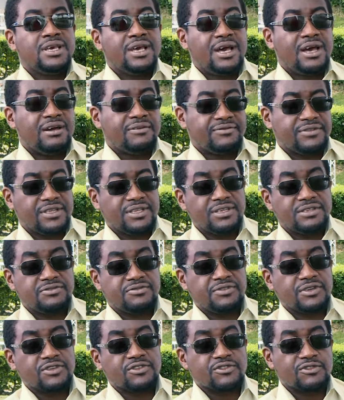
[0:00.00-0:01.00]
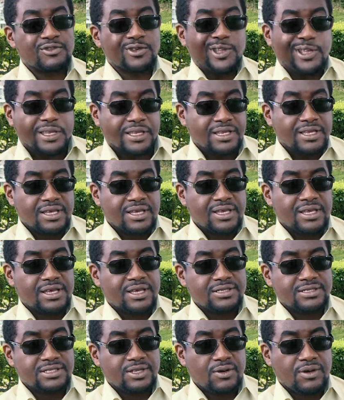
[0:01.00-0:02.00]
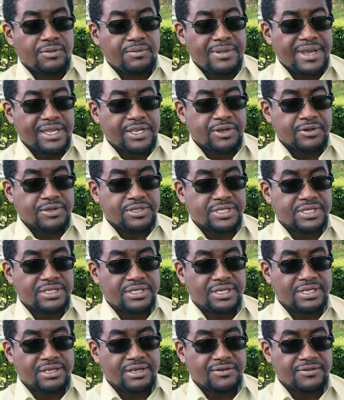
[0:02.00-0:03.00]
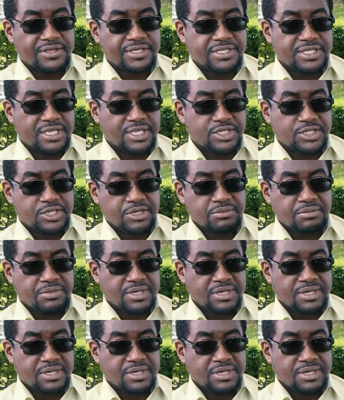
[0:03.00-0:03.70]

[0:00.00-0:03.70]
after his victory as now a minority leader of the THA.